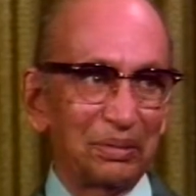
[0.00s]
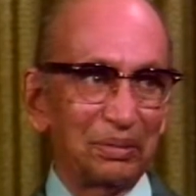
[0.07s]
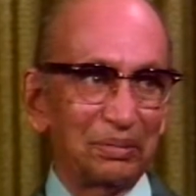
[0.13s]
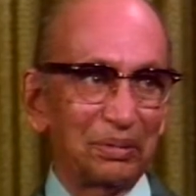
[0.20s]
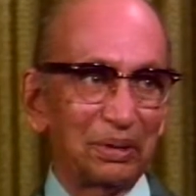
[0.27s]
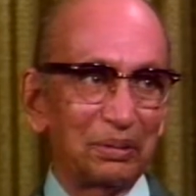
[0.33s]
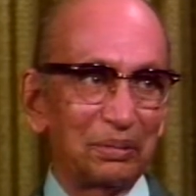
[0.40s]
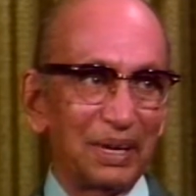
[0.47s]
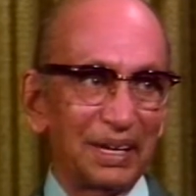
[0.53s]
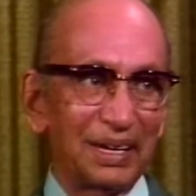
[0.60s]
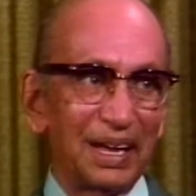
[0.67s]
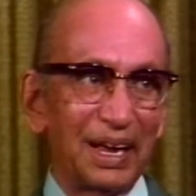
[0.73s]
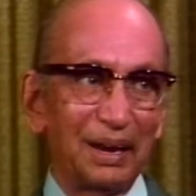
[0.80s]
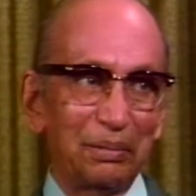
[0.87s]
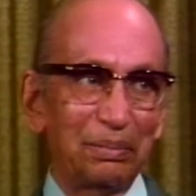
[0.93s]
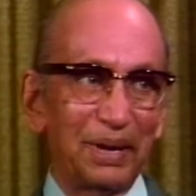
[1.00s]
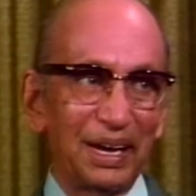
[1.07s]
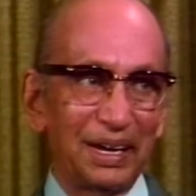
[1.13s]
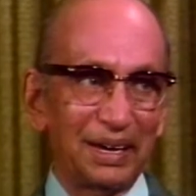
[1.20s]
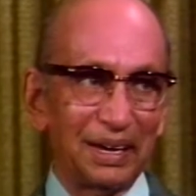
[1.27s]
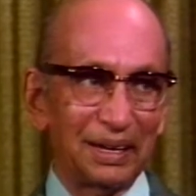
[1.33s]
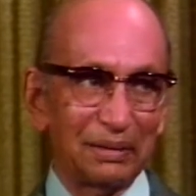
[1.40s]
For weight
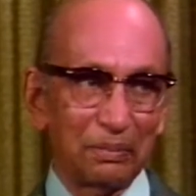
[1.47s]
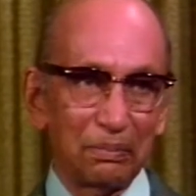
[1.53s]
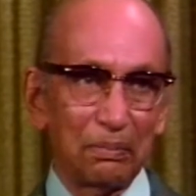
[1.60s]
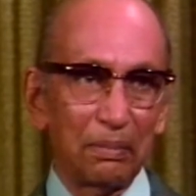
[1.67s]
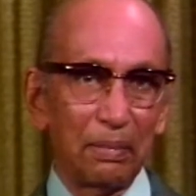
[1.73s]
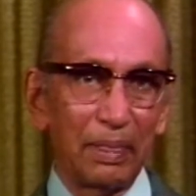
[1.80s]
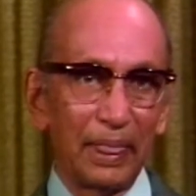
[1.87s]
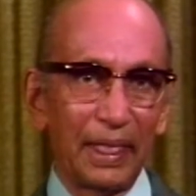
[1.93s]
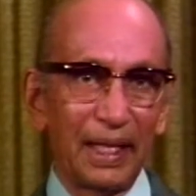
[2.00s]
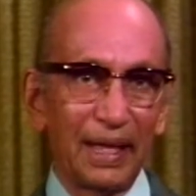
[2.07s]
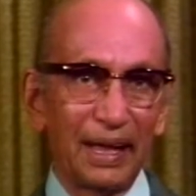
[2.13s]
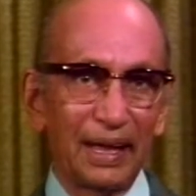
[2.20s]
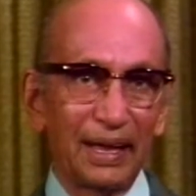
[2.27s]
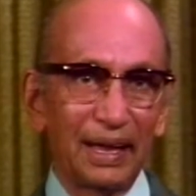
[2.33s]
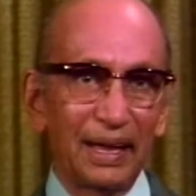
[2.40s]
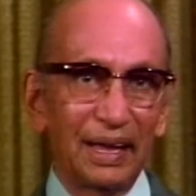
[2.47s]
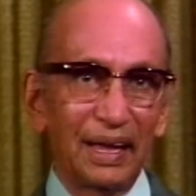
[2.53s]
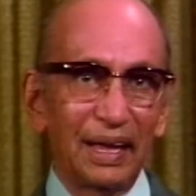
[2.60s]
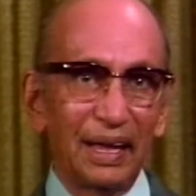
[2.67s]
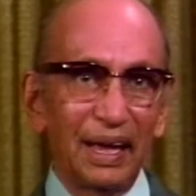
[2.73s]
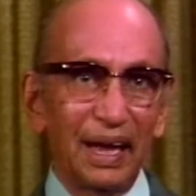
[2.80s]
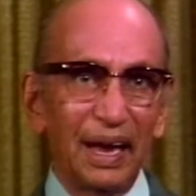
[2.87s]
calibration.
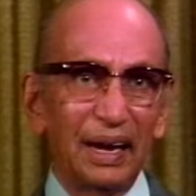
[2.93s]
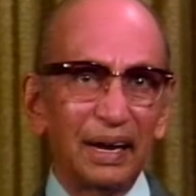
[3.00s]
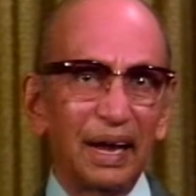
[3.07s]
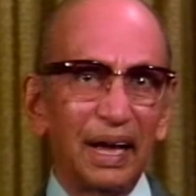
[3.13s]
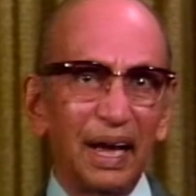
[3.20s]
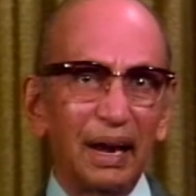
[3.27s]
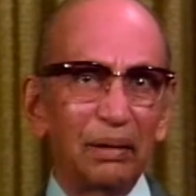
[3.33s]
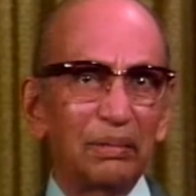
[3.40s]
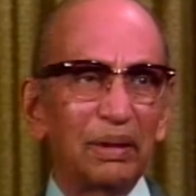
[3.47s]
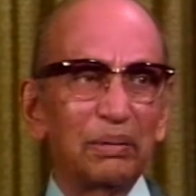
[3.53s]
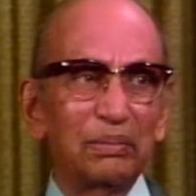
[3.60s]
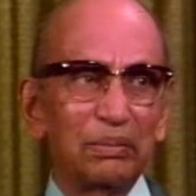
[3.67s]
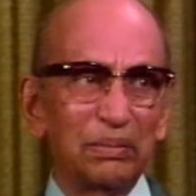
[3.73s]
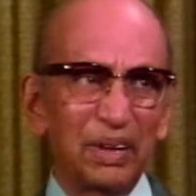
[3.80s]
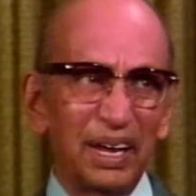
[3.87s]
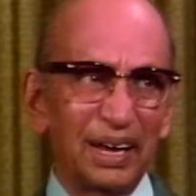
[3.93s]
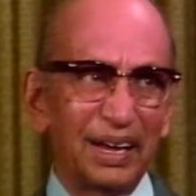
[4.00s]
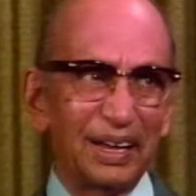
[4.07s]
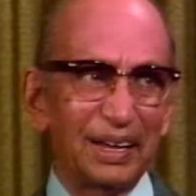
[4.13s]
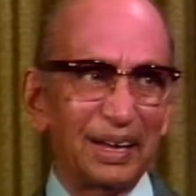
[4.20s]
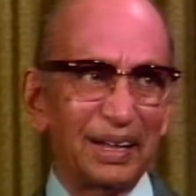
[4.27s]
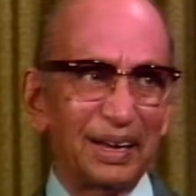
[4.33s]
And I helped them
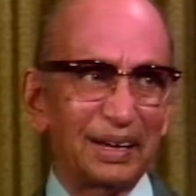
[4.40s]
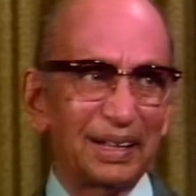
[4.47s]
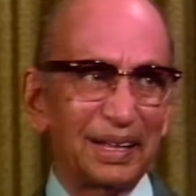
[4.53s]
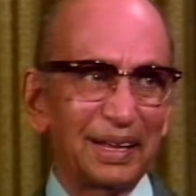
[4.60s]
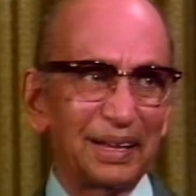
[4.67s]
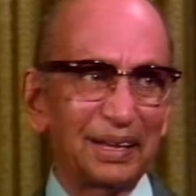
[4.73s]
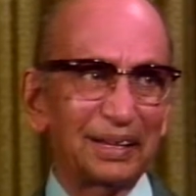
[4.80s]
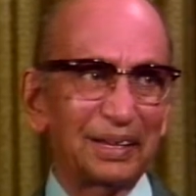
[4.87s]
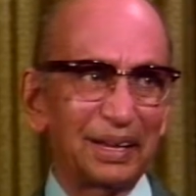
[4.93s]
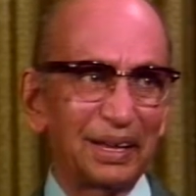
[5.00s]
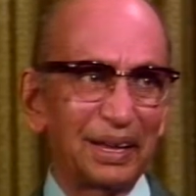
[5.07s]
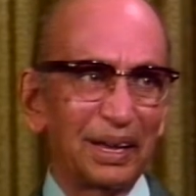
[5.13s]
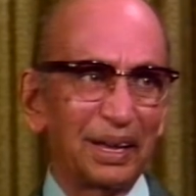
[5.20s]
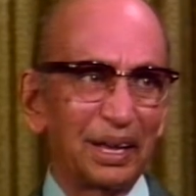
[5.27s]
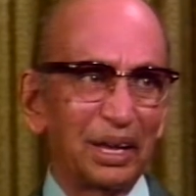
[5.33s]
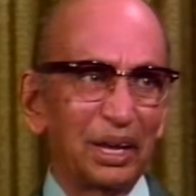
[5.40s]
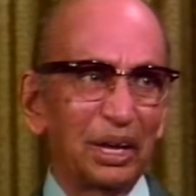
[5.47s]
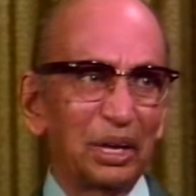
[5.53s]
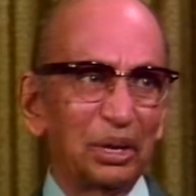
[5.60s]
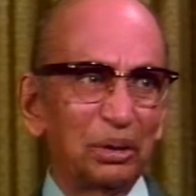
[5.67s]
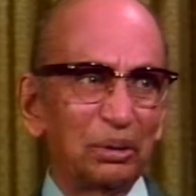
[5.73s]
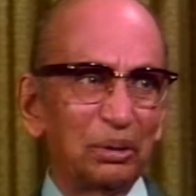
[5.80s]
various other things.
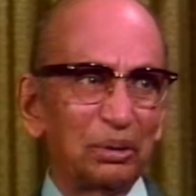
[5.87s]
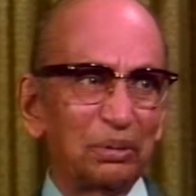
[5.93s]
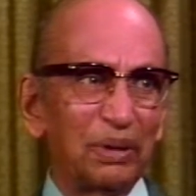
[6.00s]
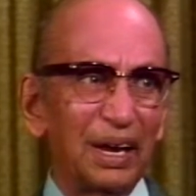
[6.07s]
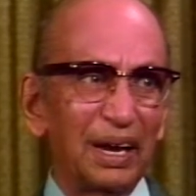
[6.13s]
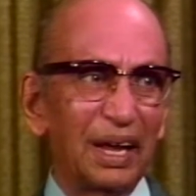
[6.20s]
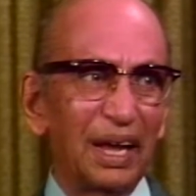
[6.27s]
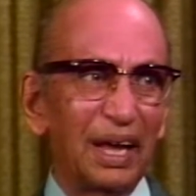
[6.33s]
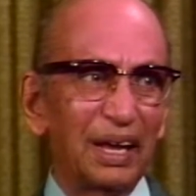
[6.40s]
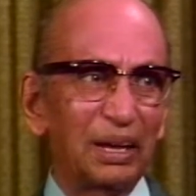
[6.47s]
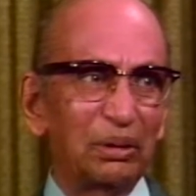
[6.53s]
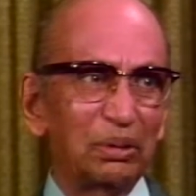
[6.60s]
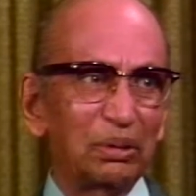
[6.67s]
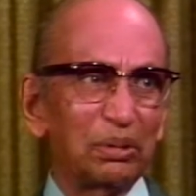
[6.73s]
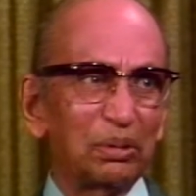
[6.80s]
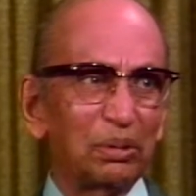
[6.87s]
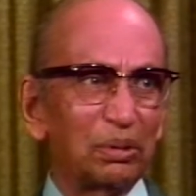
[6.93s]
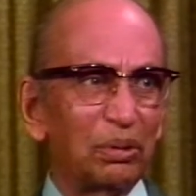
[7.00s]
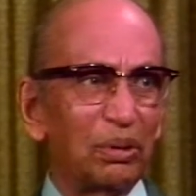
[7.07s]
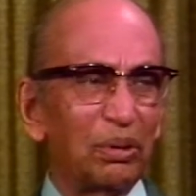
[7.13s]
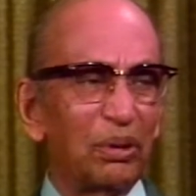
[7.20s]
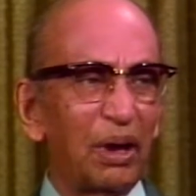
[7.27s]
Usually I used to
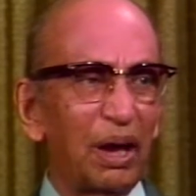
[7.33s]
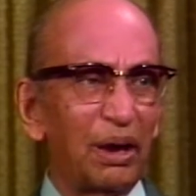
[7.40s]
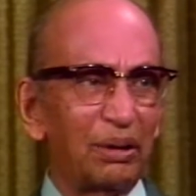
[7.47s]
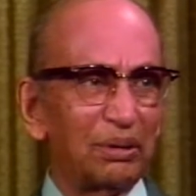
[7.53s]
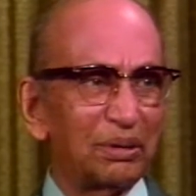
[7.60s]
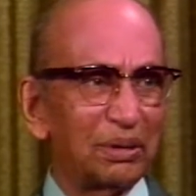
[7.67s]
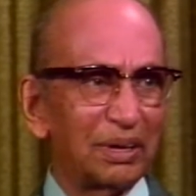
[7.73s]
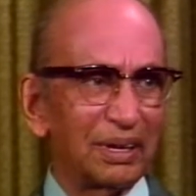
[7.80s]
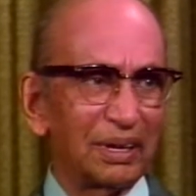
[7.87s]
go out